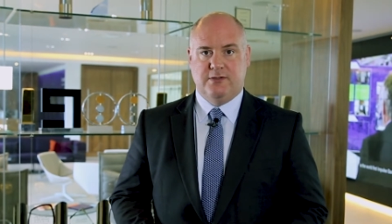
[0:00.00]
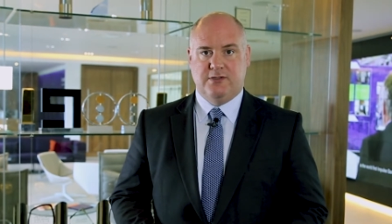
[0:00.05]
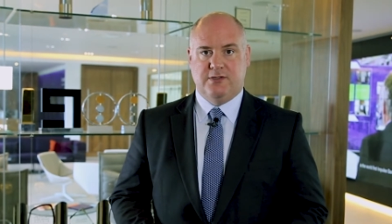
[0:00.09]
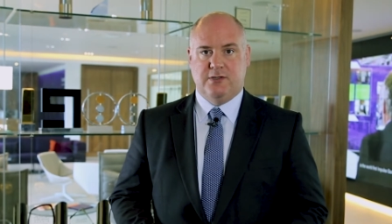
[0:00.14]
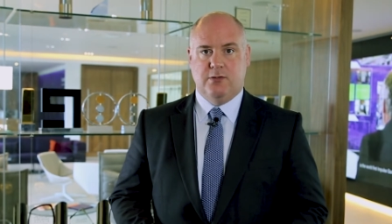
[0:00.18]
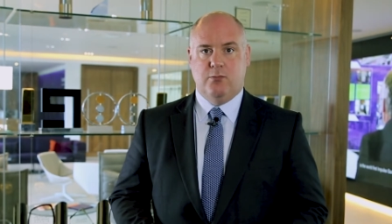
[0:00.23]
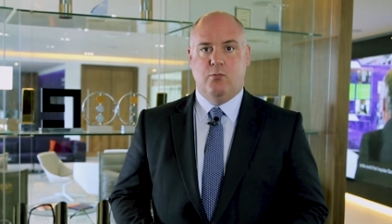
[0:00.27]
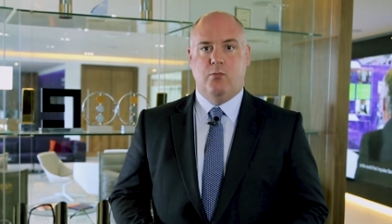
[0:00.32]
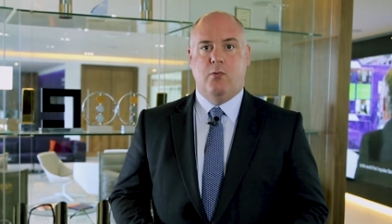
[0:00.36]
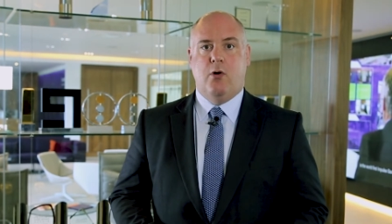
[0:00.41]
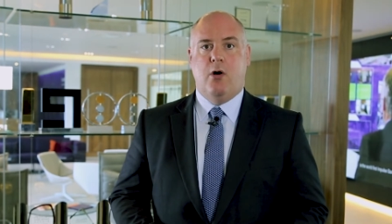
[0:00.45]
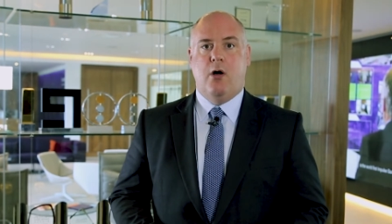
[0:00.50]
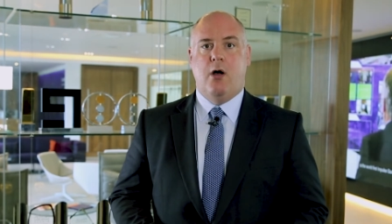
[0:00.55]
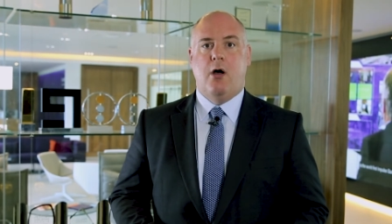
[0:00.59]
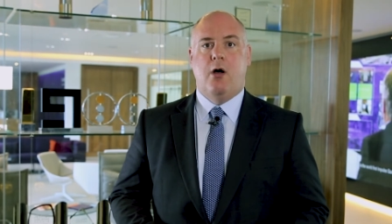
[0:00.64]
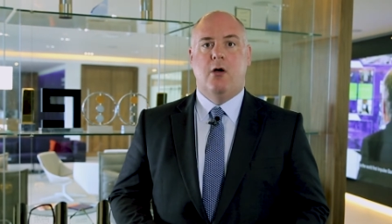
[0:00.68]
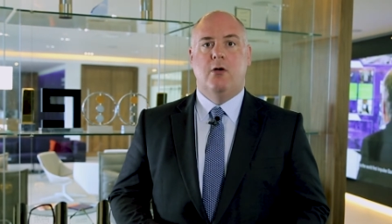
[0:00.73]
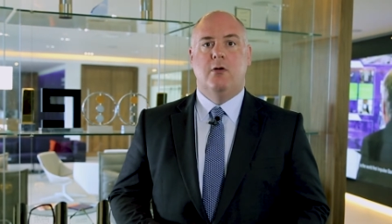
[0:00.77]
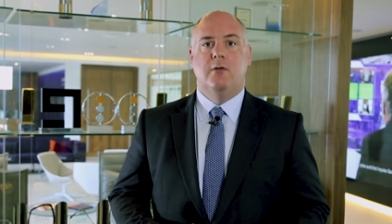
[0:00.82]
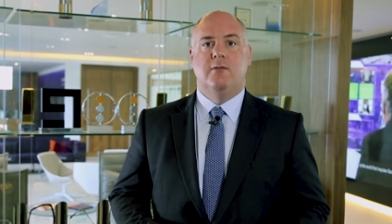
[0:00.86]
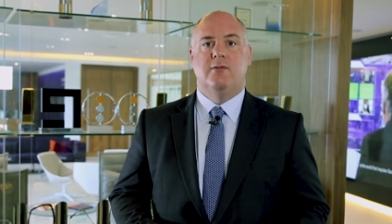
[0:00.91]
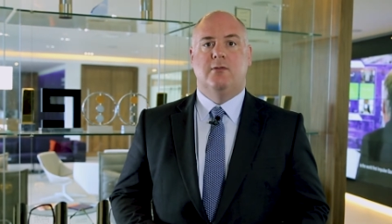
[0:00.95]
So what
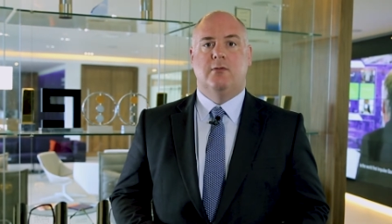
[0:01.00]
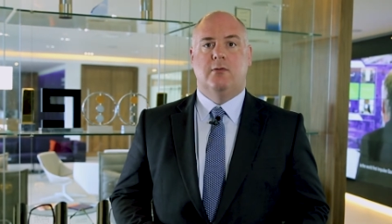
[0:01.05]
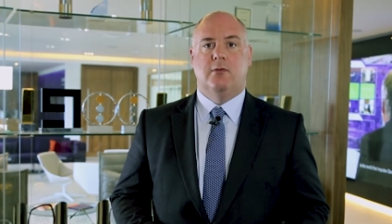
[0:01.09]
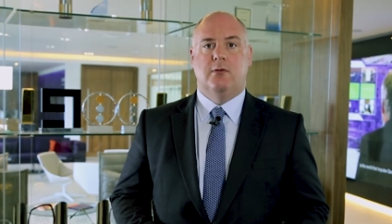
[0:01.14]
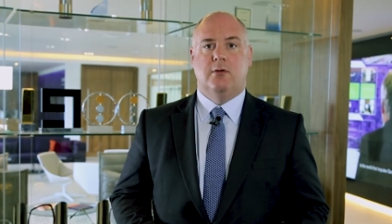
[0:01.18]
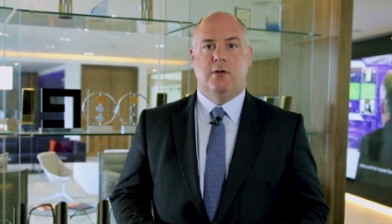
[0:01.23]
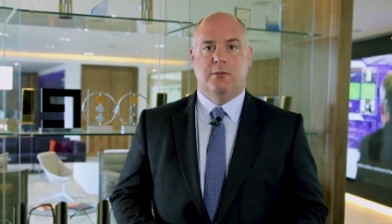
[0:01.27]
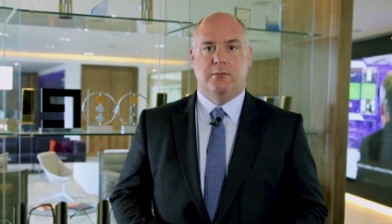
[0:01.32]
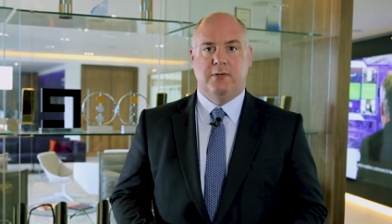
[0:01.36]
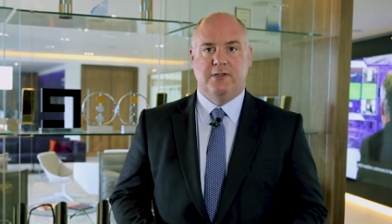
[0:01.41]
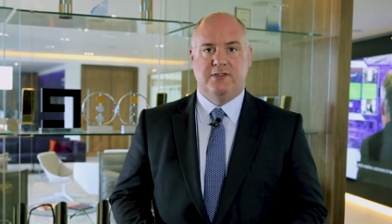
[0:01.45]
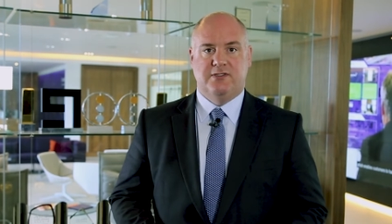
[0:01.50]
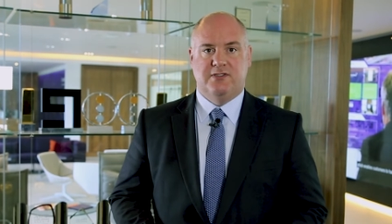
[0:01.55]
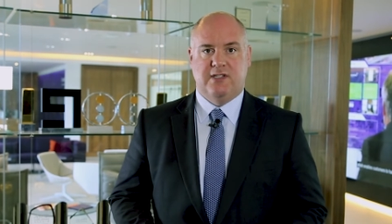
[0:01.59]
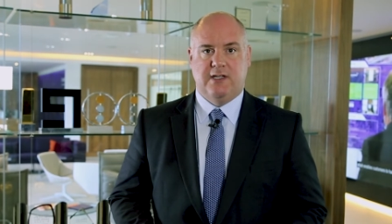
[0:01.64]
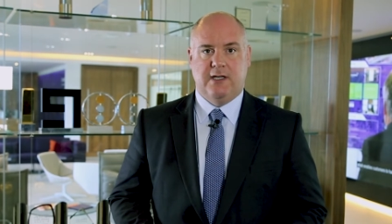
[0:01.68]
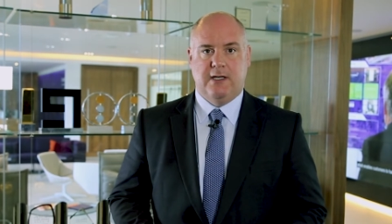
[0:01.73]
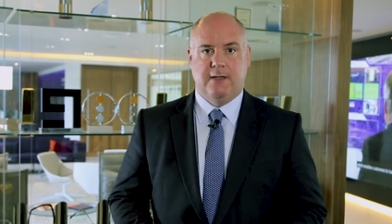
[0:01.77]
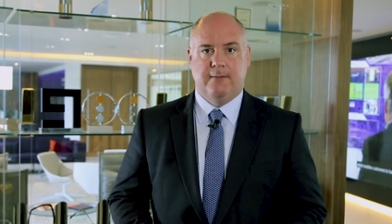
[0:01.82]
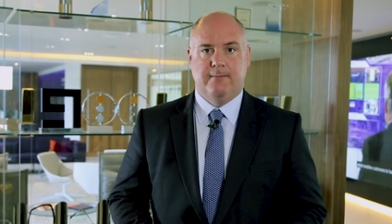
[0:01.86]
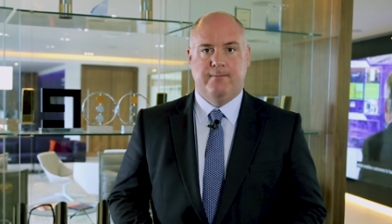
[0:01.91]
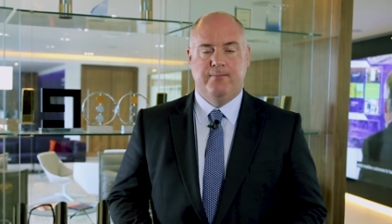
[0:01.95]
overall are we
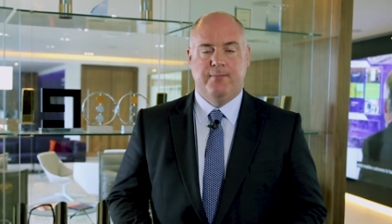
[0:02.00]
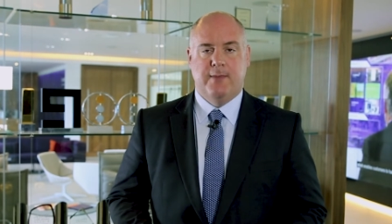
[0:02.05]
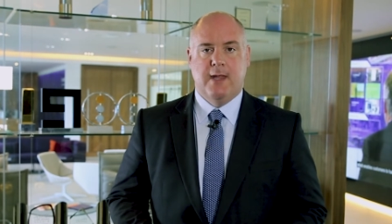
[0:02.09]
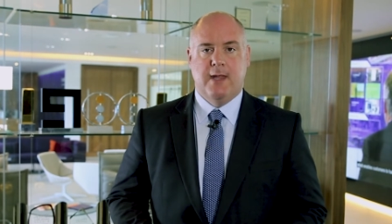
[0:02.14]
seeing?